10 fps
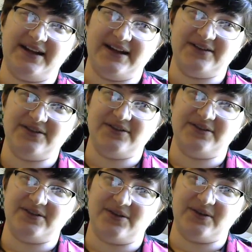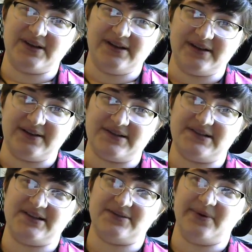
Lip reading: into the Tolkien linguistics